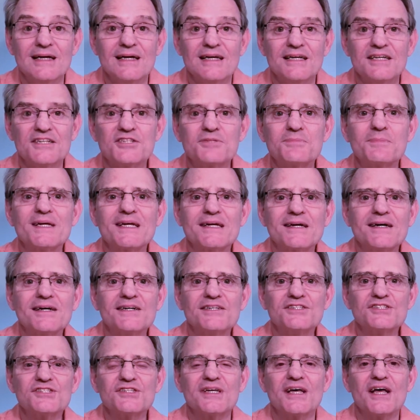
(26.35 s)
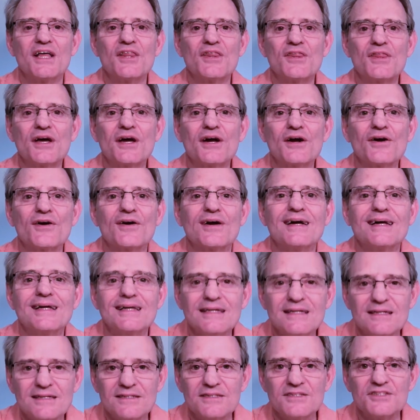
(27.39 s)
It's because there
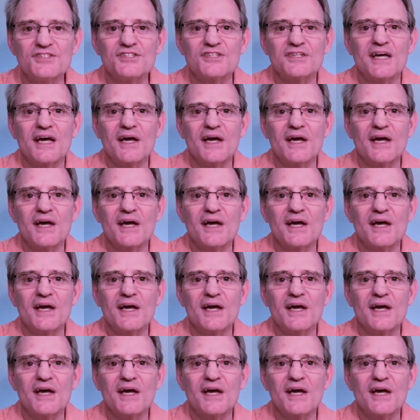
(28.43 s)
is